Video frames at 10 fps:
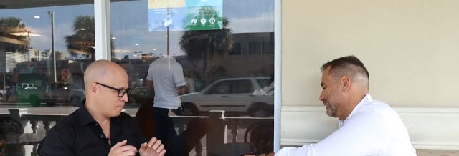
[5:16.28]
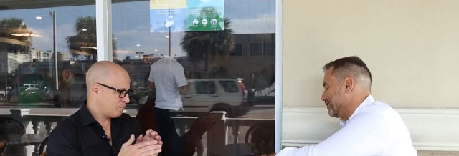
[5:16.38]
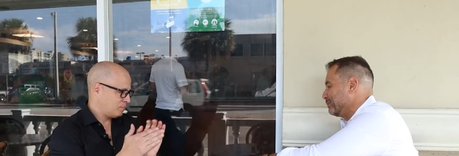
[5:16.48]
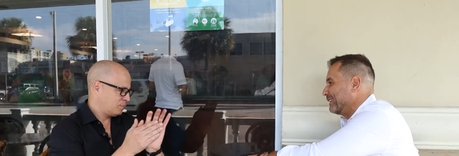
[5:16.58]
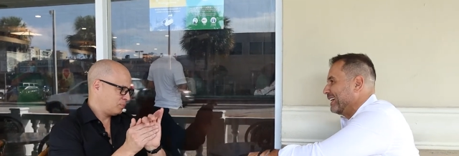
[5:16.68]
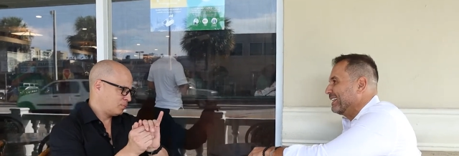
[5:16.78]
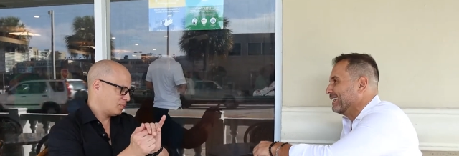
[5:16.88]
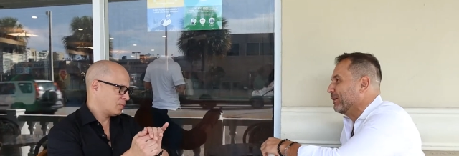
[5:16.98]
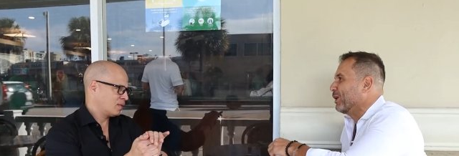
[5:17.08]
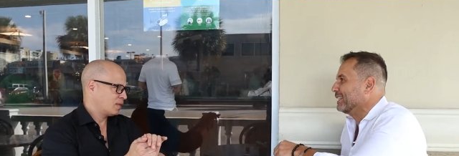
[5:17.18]
Speaker 1: reasons, but
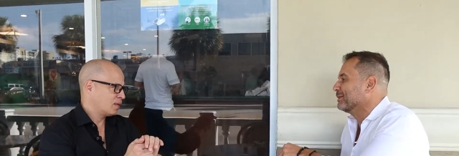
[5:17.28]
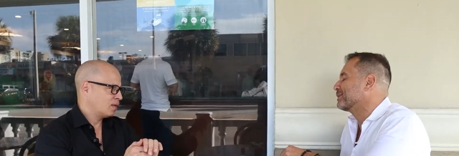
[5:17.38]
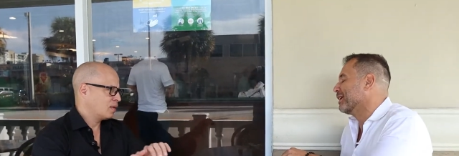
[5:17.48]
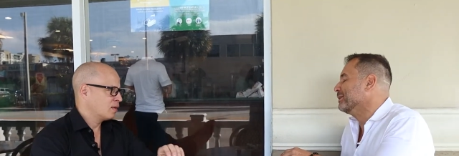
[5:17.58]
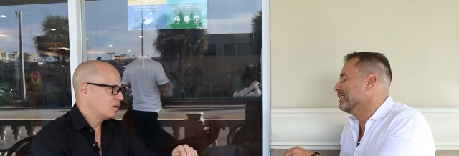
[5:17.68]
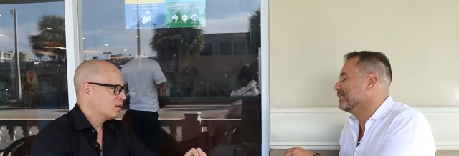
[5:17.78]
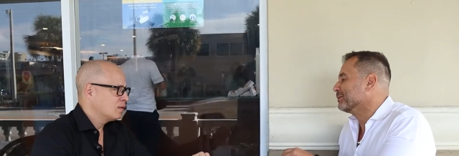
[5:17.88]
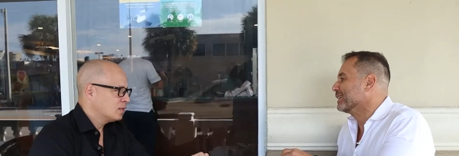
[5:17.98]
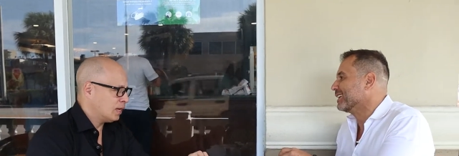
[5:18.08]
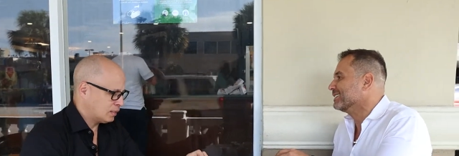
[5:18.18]
then they wind up coming
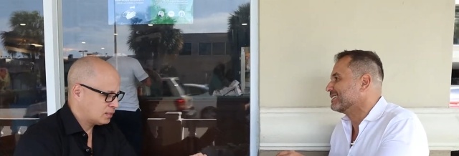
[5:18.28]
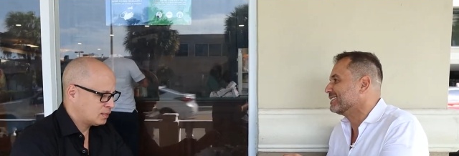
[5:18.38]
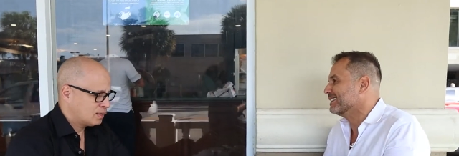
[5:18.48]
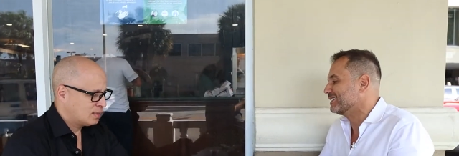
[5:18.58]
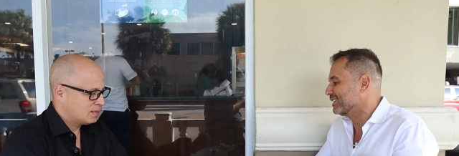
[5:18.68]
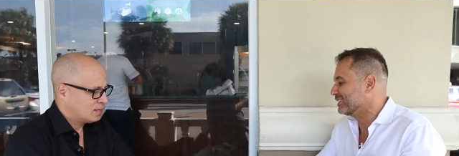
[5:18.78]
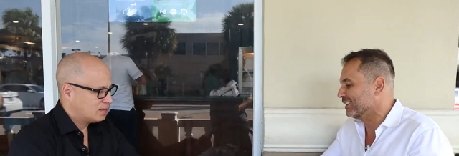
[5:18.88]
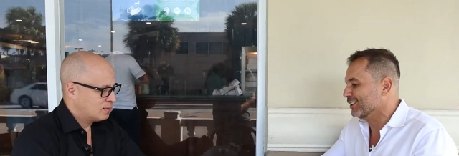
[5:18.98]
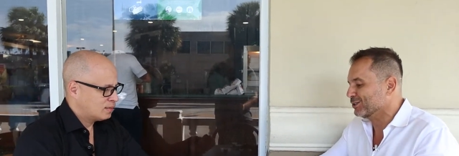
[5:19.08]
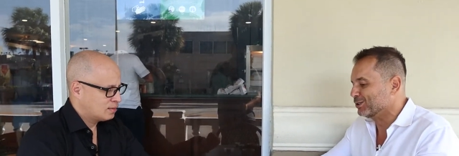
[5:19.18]
here because yes. it's just
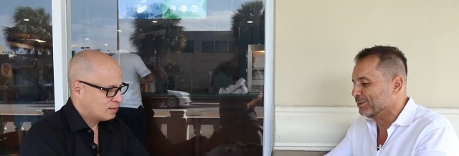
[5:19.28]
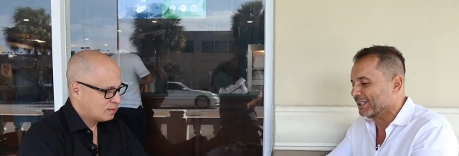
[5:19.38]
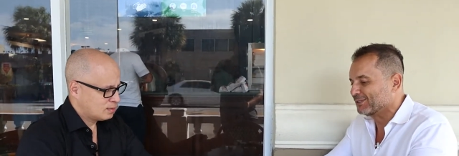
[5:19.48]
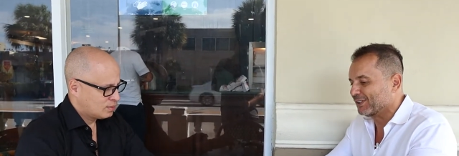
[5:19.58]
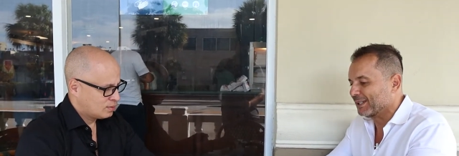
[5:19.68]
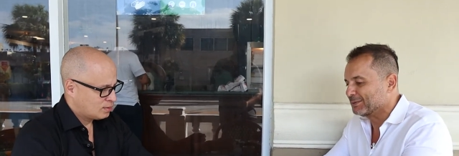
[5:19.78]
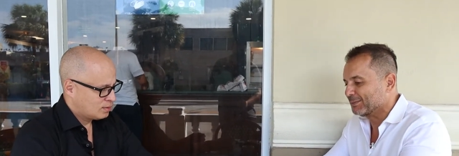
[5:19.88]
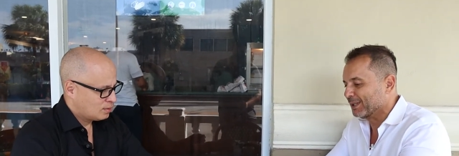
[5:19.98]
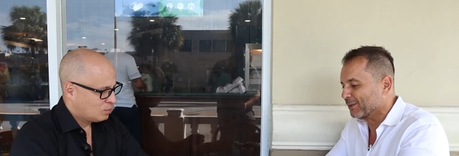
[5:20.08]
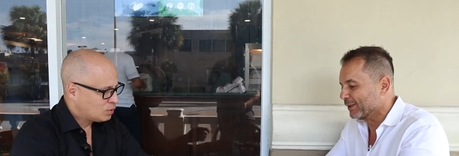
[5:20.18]
a little too much for them
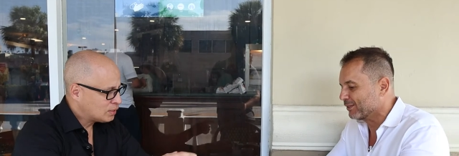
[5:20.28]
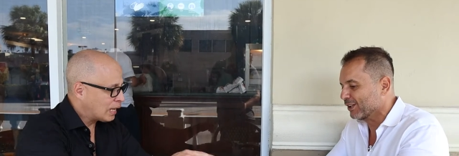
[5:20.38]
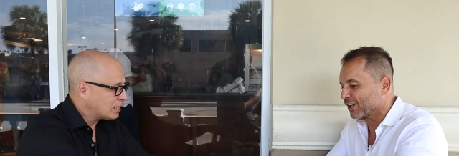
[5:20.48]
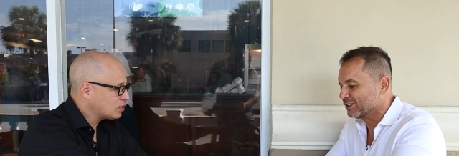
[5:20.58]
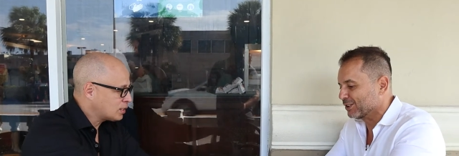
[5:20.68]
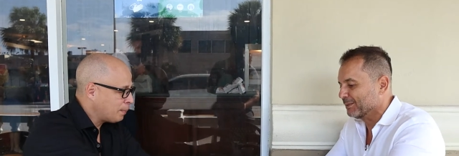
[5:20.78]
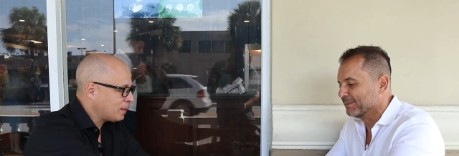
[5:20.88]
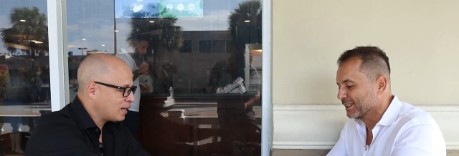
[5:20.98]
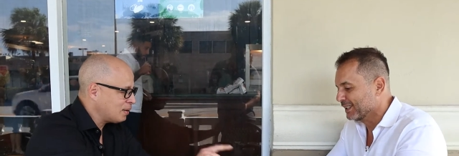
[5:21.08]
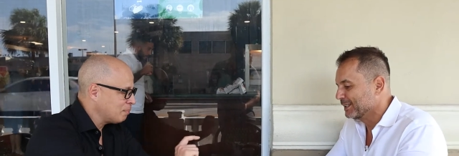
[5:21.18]
to bear well, with. That's them.
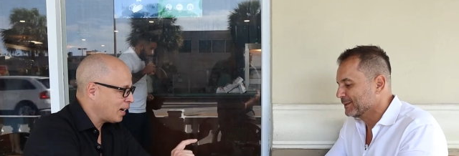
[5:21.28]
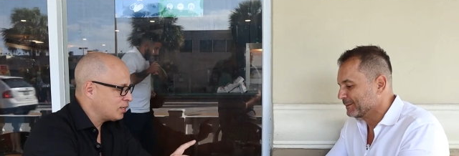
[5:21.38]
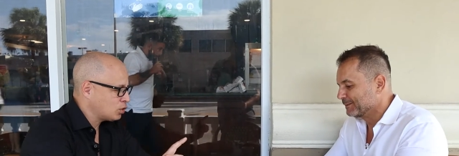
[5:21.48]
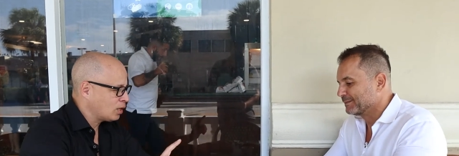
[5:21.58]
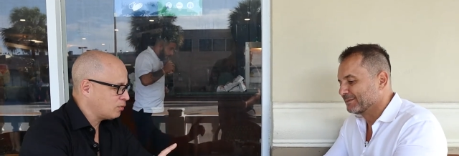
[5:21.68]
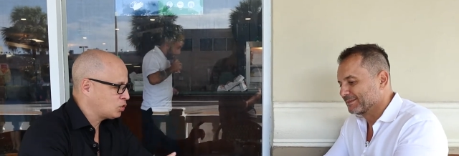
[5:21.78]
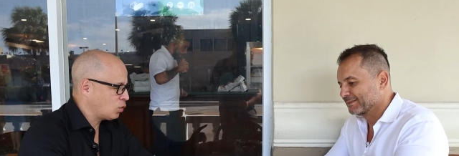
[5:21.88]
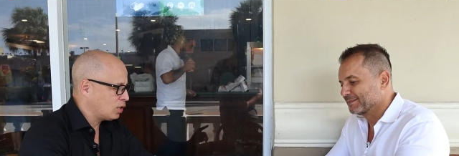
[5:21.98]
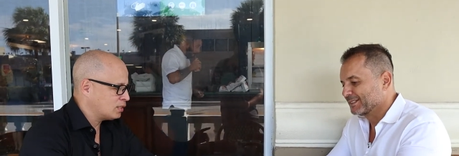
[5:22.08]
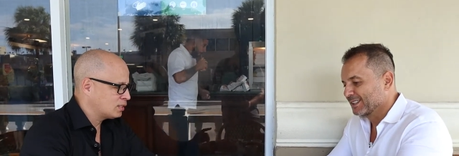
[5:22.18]
typically my
Speaker 2: drink of
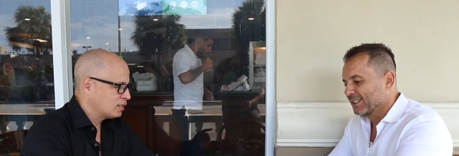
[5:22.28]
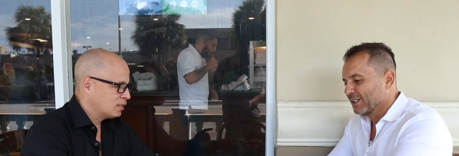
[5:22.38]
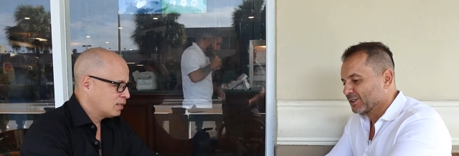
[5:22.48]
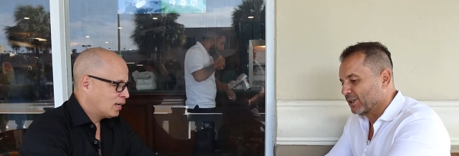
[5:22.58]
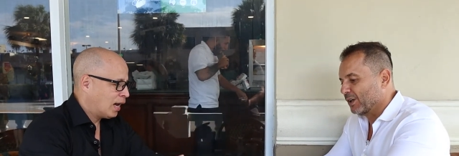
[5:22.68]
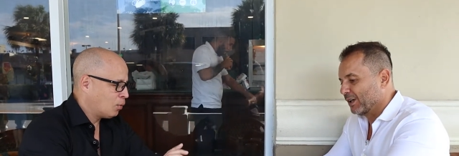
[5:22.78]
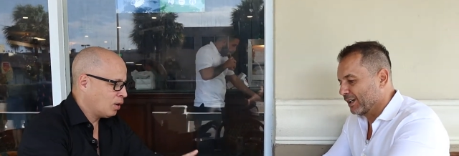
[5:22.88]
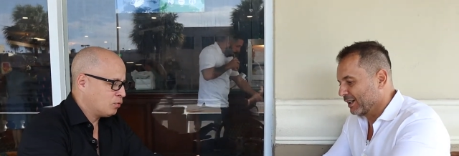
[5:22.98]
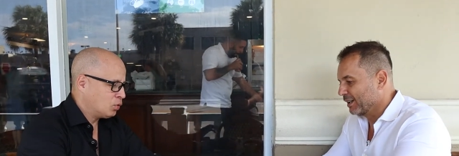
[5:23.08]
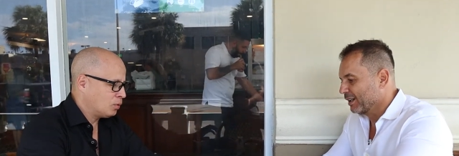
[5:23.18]
choice. So,
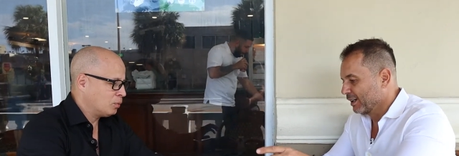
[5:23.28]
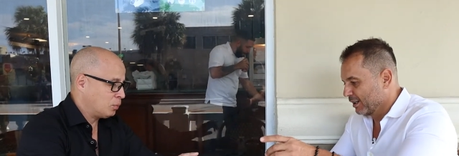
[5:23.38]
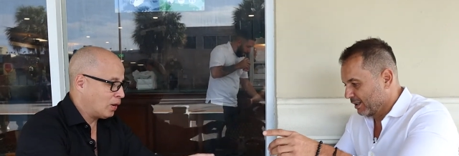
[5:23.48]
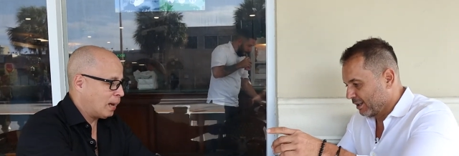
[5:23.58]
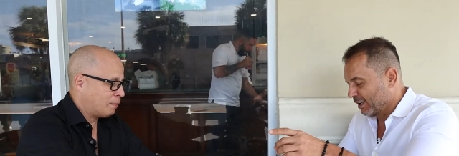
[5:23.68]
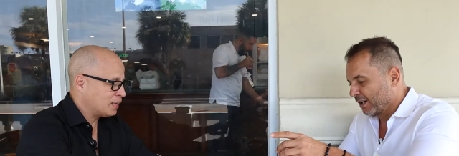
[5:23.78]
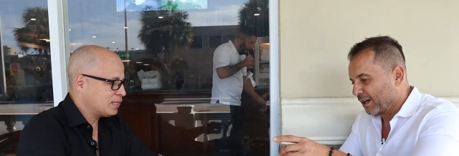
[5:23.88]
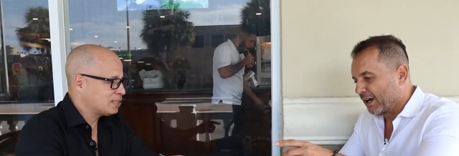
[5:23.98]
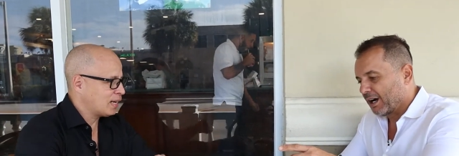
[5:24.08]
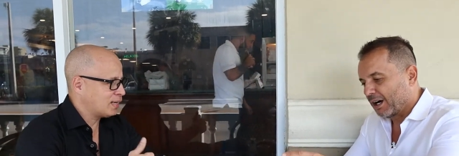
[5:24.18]
However, what happened
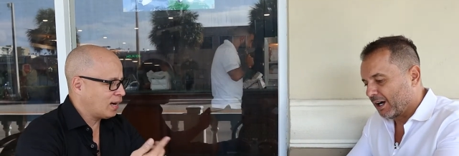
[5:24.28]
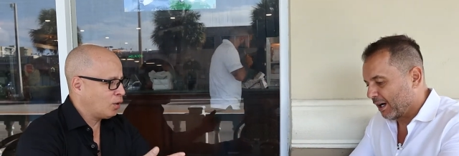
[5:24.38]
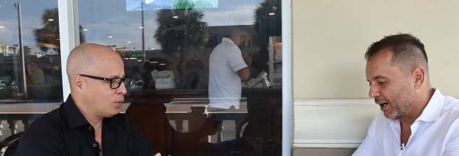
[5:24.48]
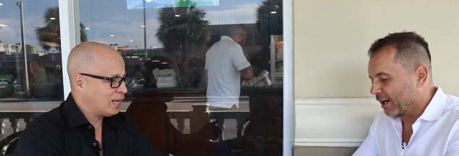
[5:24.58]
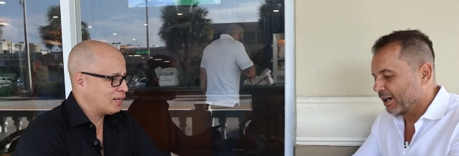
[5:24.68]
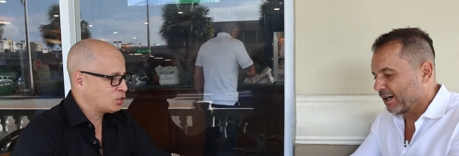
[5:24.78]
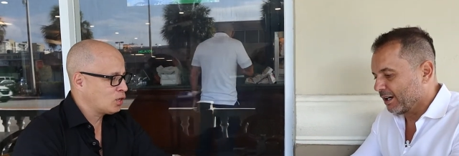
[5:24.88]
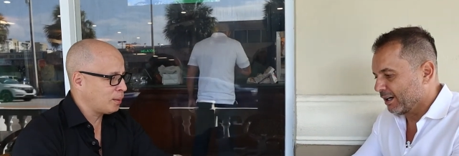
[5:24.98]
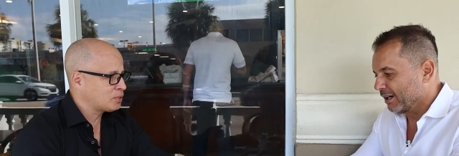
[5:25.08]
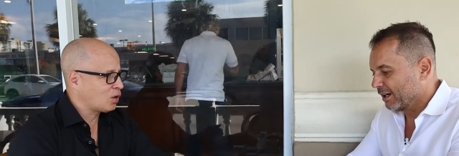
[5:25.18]
is that I already had two
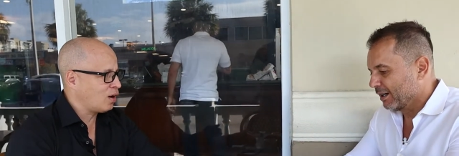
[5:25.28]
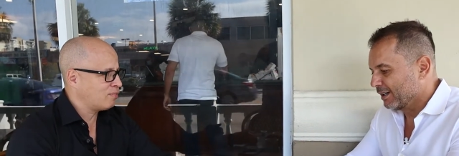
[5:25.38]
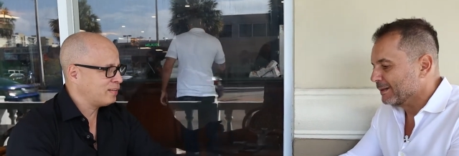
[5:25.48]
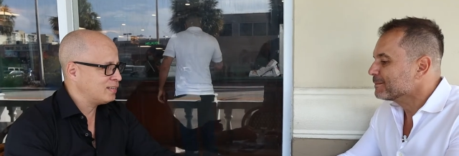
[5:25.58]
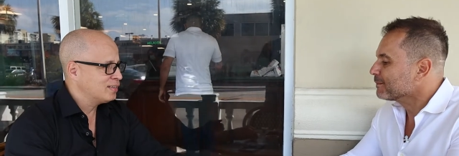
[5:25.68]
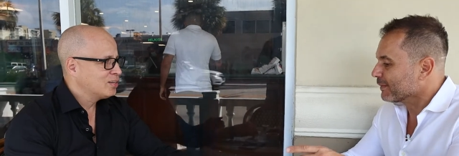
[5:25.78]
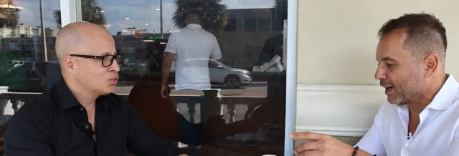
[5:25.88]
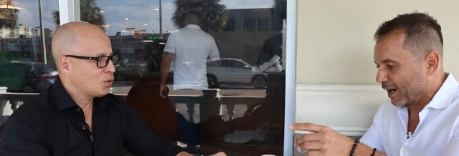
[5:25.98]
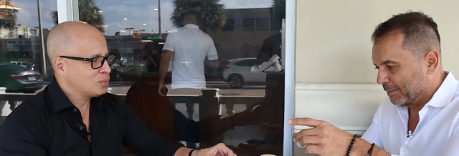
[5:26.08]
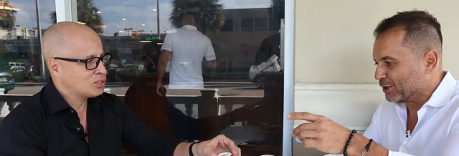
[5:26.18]
cups of coffee.
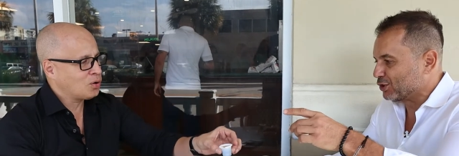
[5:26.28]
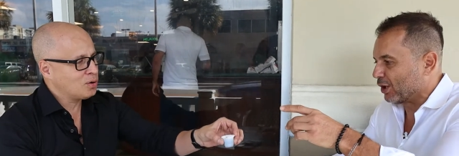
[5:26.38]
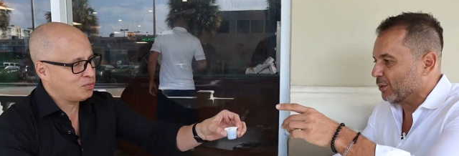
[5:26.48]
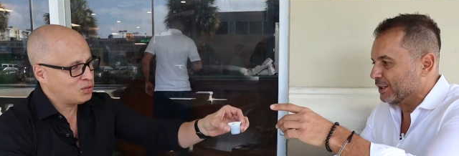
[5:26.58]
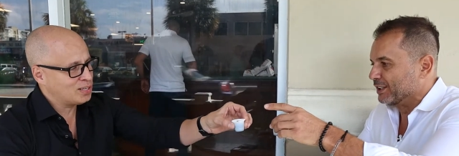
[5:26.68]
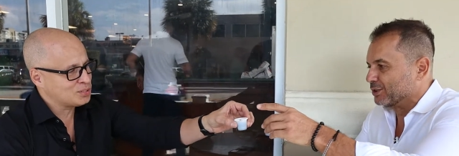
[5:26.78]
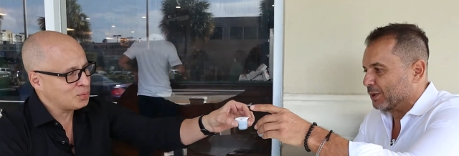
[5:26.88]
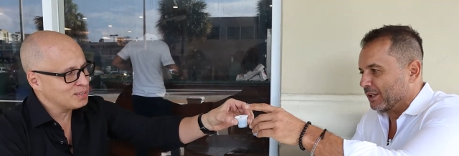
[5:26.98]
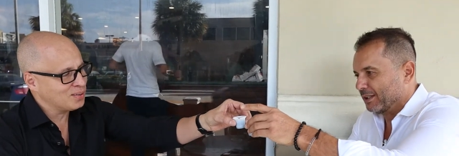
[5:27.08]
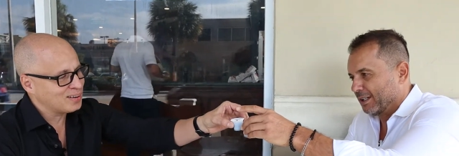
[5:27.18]
So I'm, I'm going to start with this
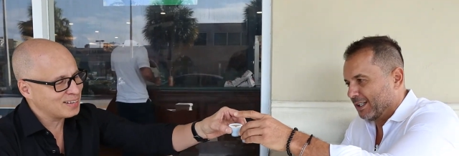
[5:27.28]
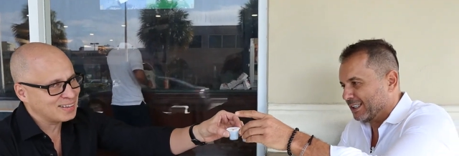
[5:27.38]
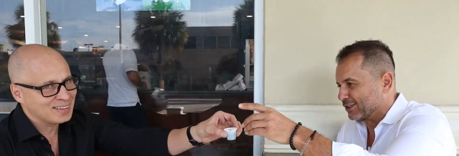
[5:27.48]
one. one. Okay,